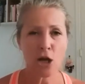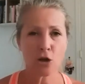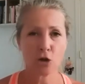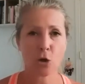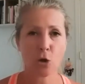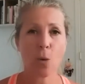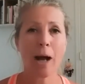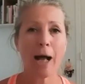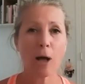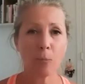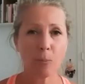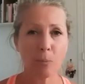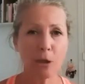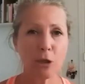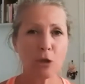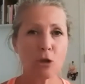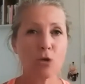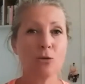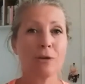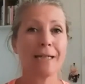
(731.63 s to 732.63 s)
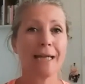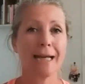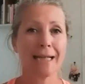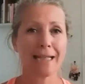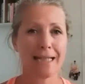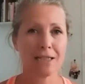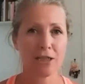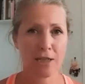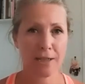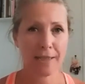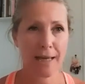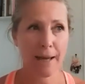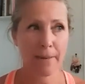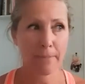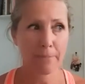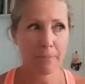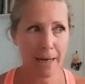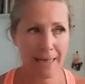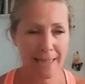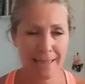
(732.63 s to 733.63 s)
So helping you get into that
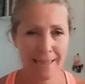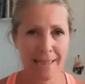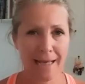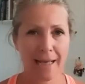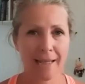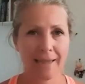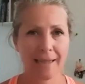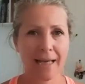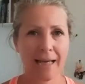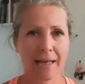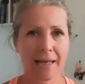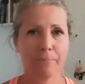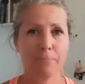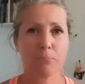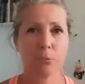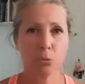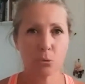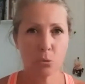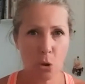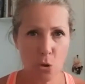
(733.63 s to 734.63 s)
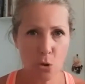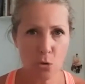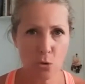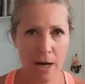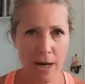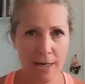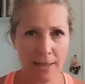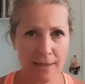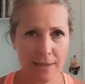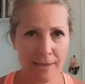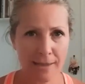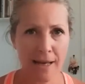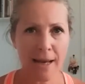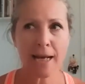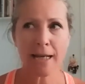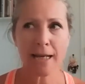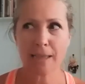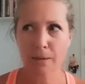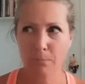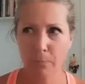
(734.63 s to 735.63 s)
mindset that progress
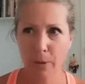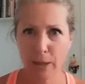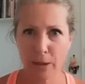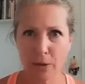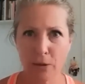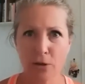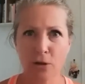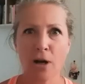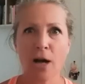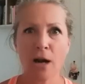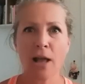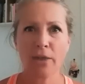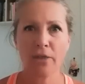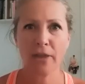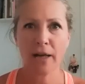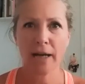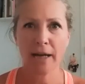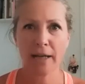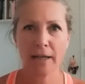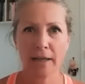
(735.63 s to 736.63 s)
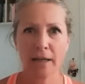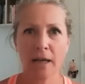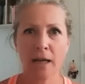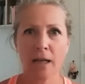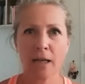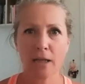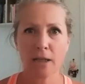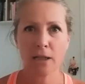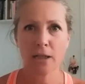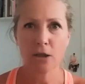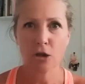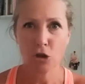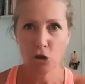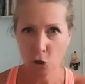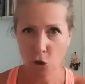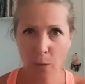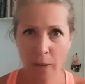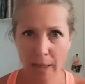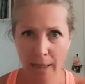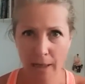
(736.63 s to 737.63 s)
is better than
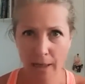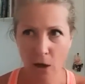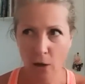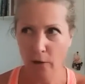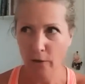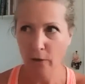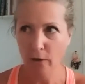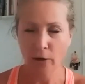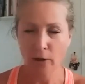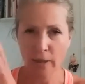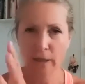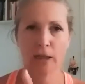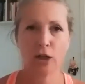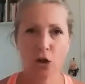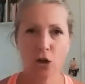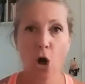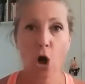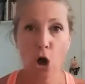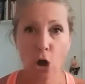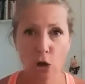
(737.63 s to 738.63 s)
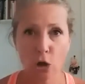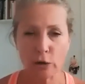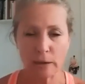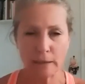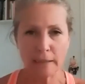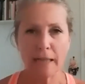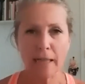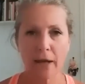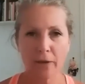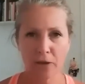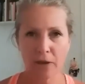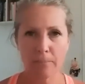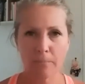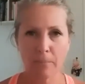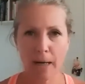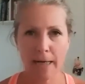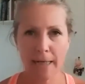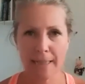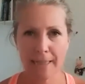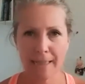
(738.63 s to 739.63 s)
an all or nothing
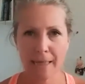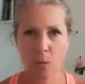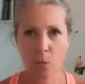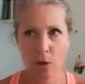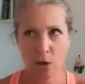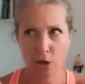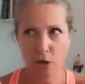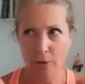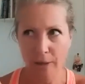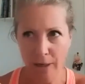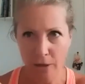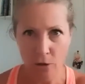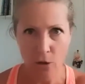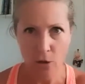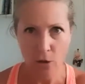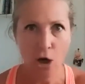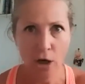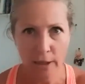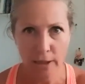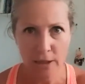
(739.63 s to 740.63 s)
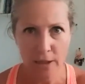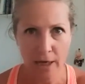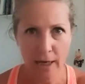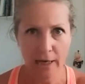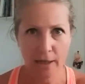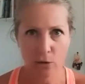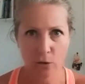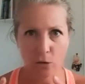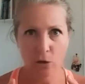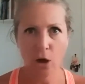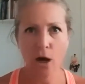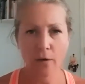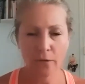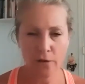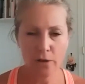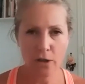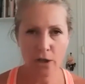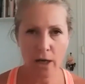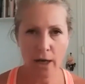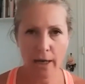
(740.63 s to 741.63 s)
mindset where you're either on a diet or off
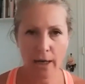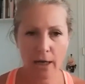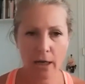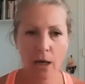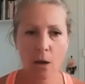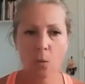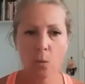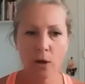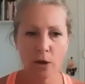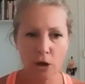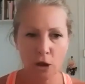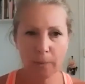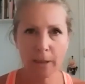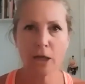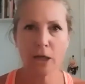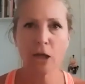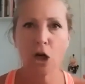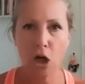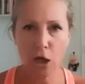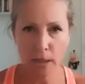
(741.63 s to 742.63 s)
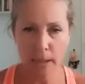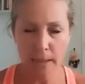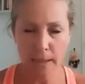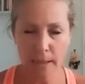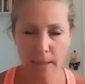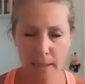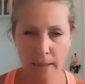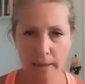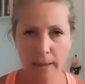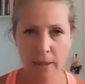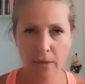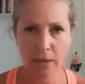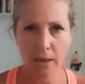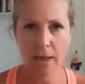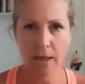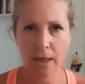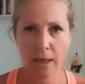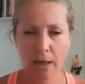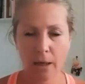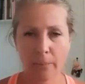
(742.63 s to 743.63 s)
a diet. I want you to be constantly
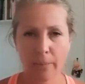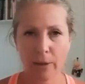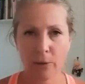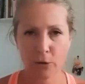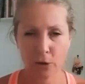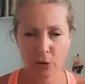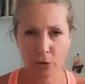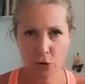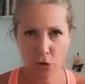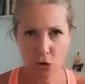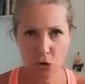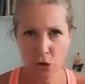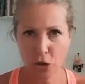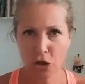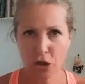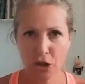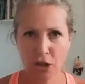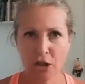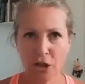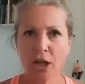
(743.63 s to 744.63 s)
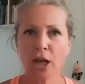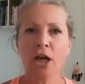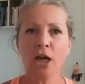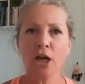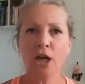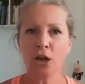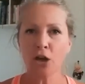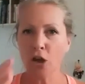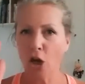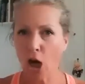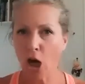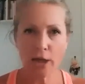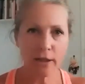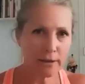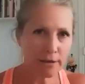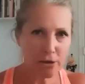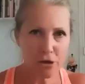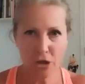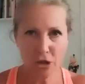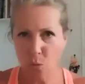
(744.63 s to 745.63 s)
thinking about your nutrition,
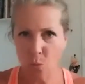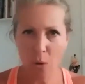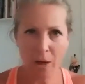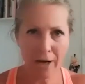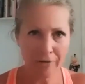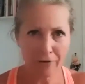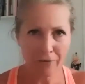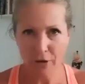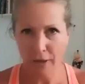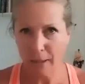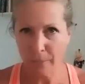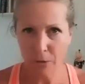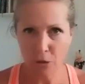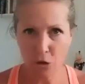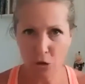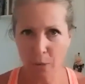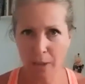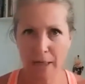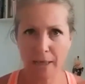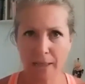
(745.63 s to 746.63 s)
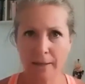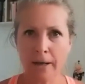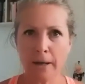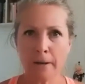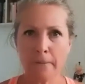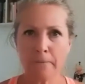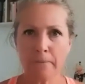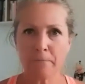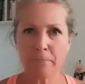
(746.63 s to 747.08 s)
not just wavering between